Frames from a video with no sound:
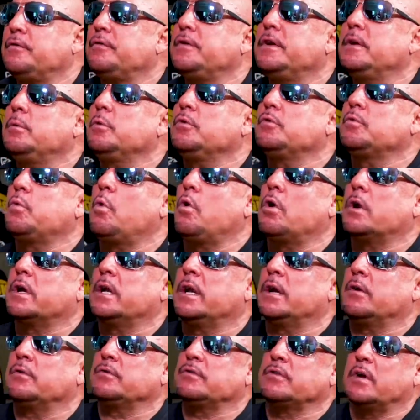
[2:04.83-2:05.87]
he was walking
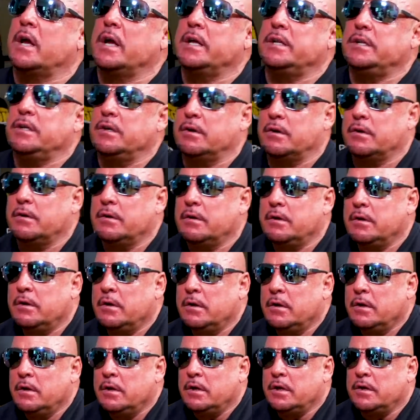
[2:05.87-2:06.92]
outside here
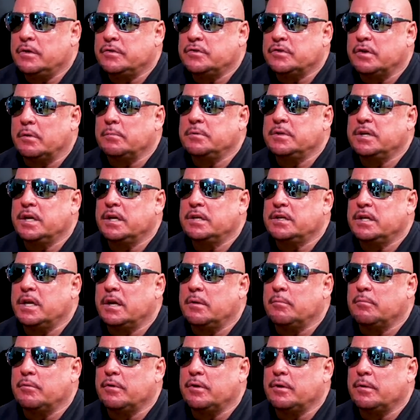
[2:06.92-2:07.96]
and some kid
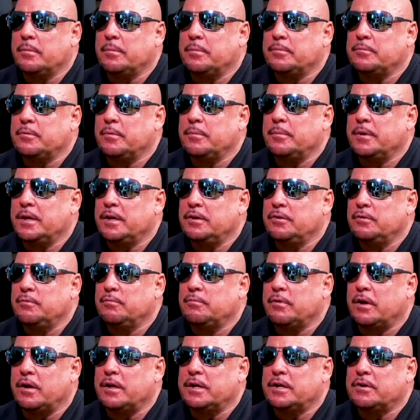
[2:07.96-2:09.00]
came running up to him, "Hey, you
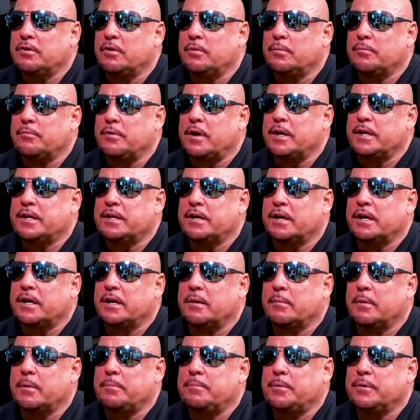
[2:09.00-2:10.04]
Ronnie Coleman, Ronnie, could I
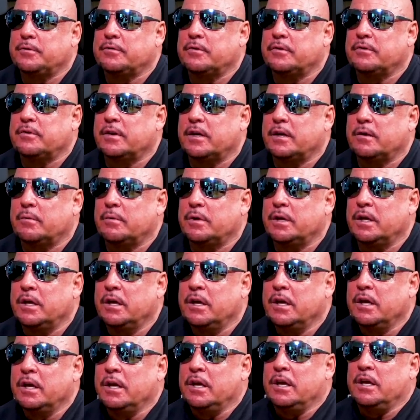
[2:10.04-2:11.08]
get my picture taken with you?"
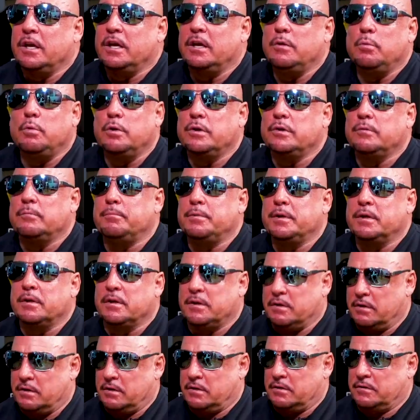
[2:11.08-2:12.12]
He wouldn't be like,
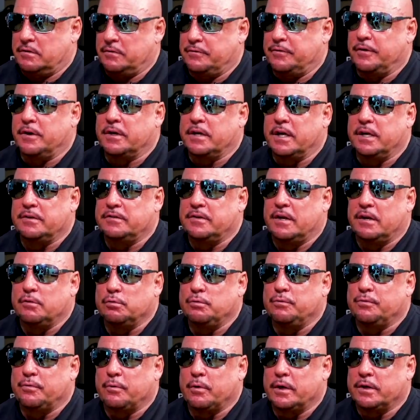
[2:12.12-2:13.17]
"Yeah, get the f out." He's not
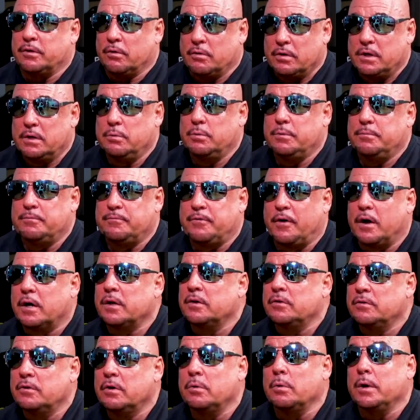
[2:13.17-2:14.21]
Lou Ferrigno. He would
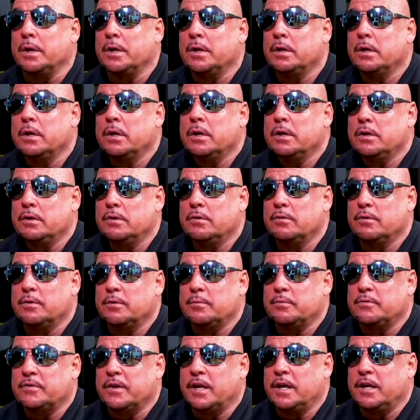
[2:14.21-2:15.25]
do it. You know what
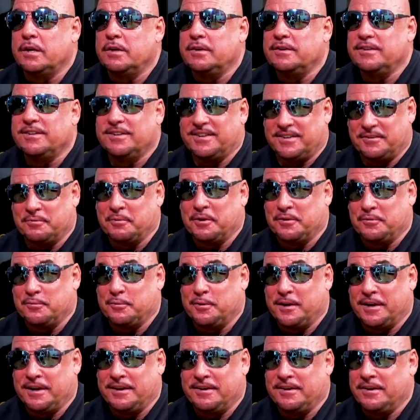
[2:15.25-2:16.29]
I'm saying? You like the way I
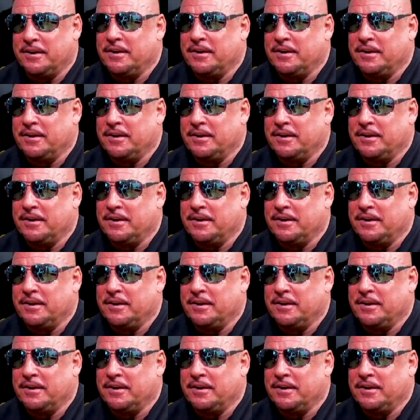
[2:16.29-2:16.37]
threw that in